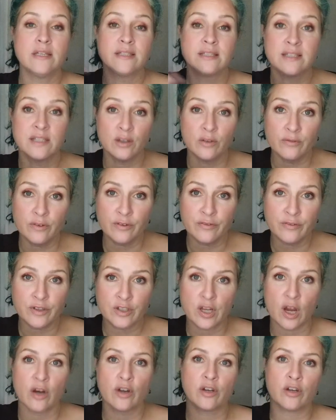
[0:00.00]
Silver for
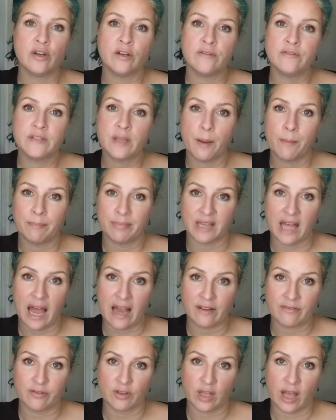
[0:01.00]
dark hooves,
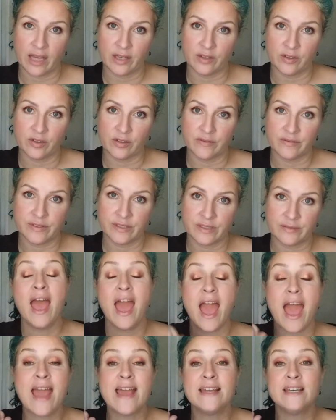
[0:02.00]
black for light hooves.
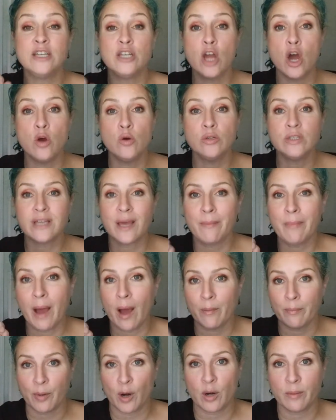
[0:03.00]
A note
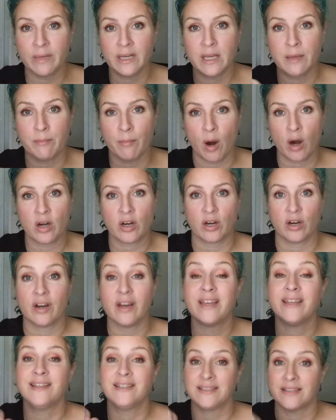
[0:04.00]
about permanent
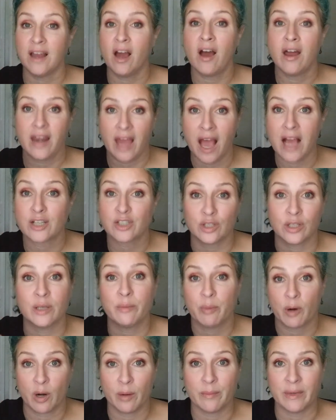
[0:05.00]
marker, it is not
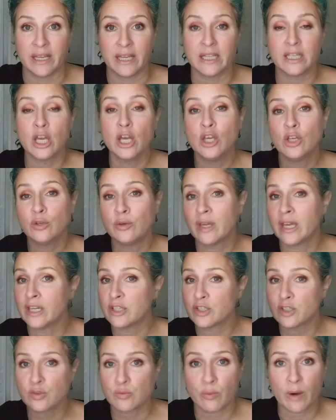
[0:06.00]
actually permanent. You
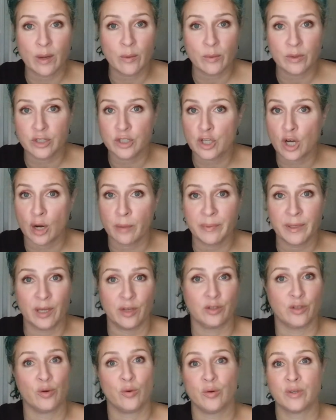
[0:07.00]
can't just write with a Sharpie
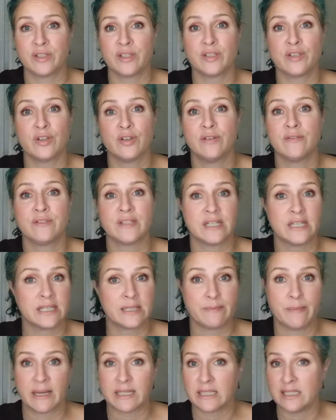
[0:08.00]
on your horse's hooves and
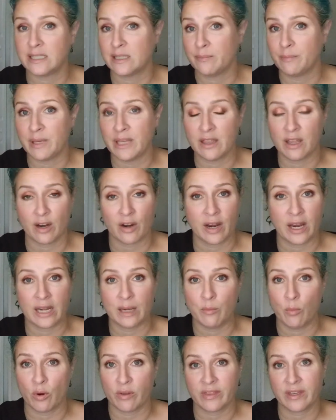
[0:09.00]
expect it to be there
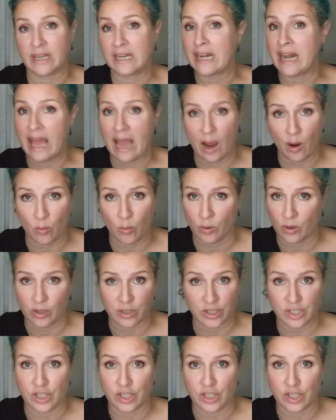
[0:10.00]
any more than an hour or